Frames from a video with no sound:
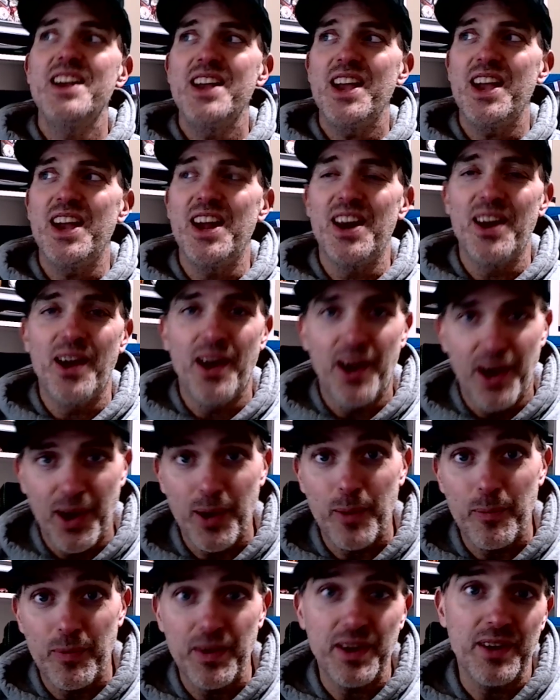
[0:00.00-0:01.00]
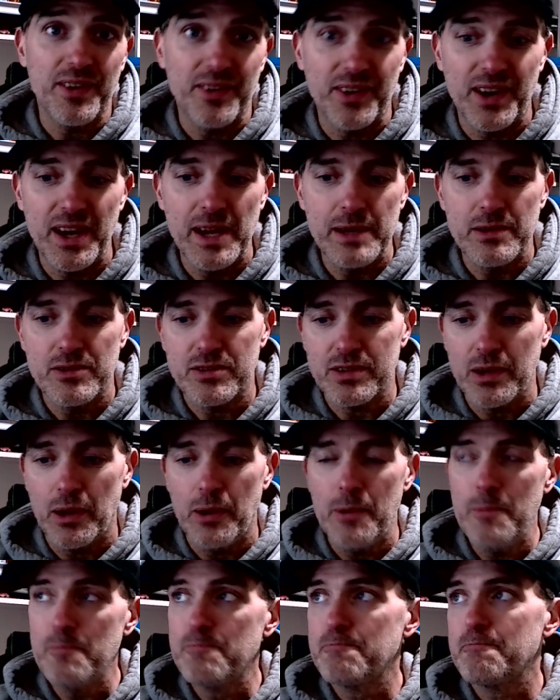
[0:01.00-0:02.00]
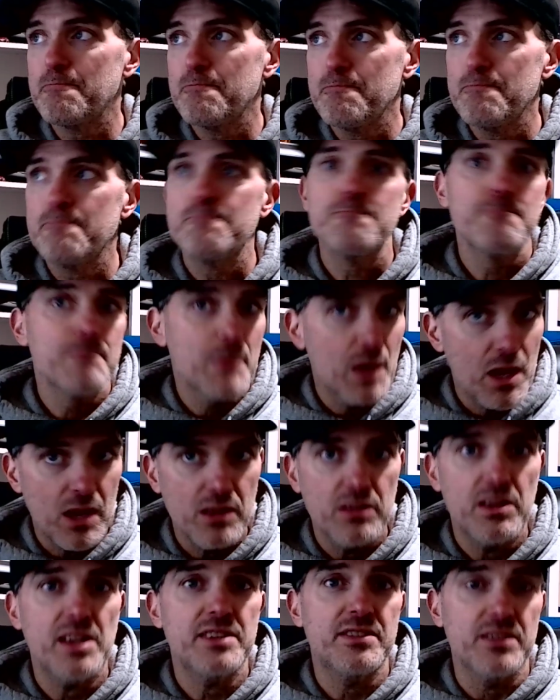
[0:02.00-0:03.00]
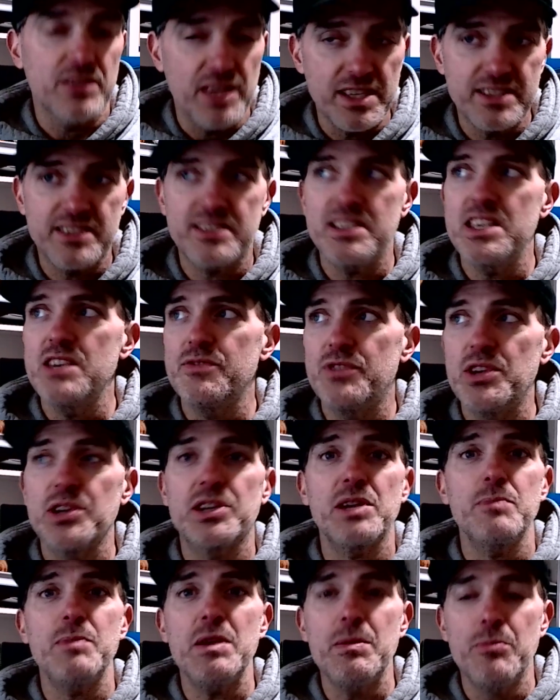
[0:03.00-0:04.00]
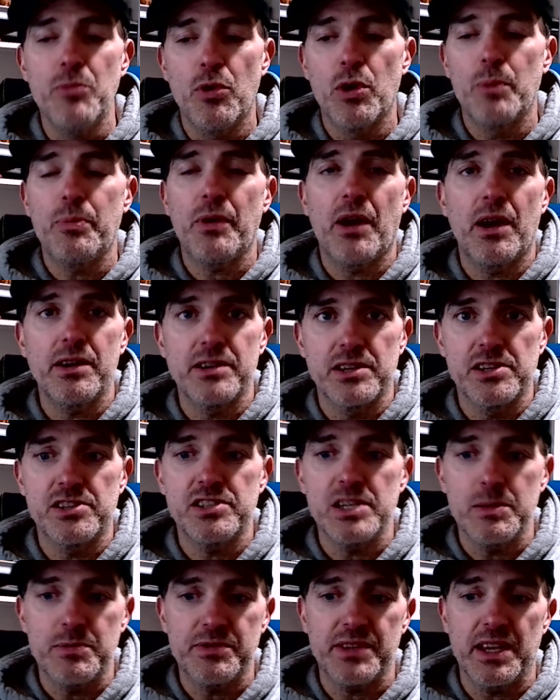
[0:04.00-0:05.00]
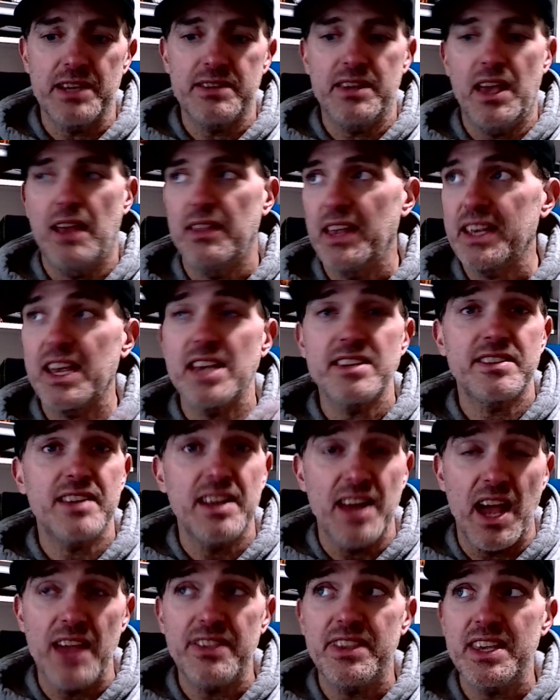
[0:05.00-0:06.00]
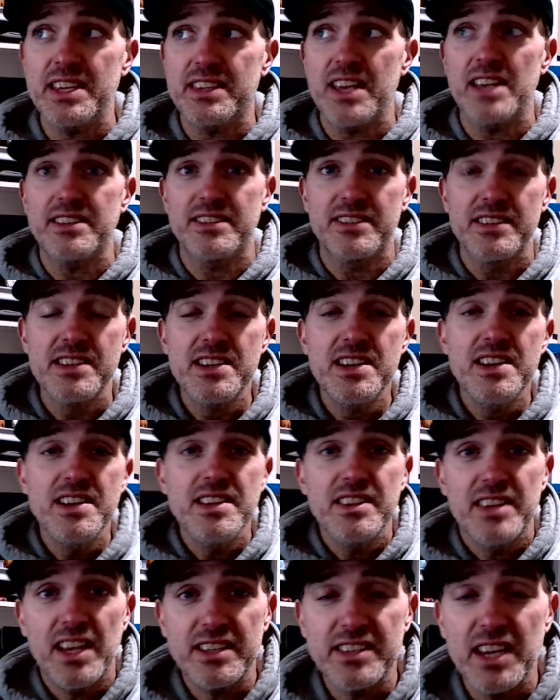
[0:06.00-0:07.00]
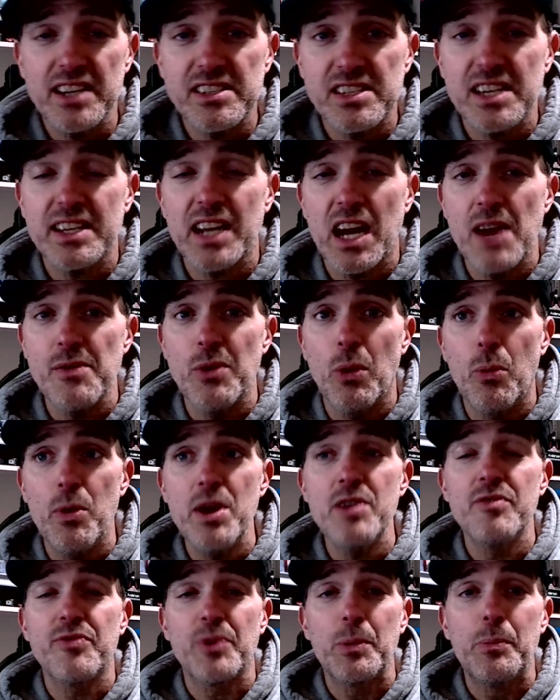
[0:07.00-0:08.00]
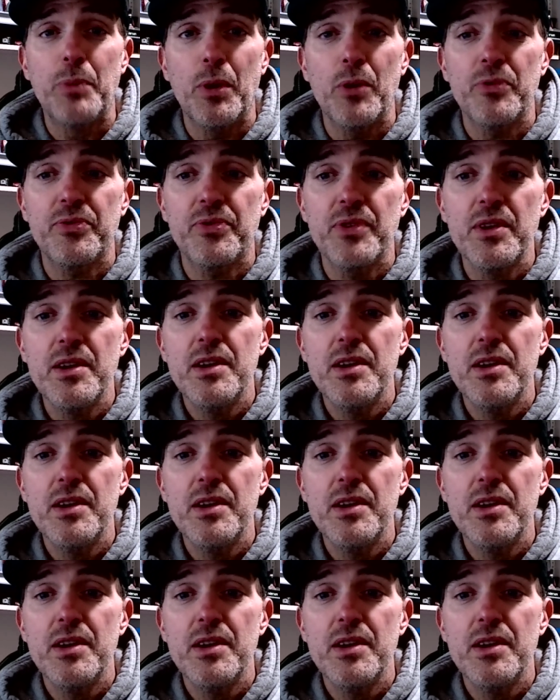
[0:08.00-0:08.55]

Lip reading: in a heartbeat, right? So let's see if there can be more partnerships like that. Like I said, I think that's actually kind of a win for both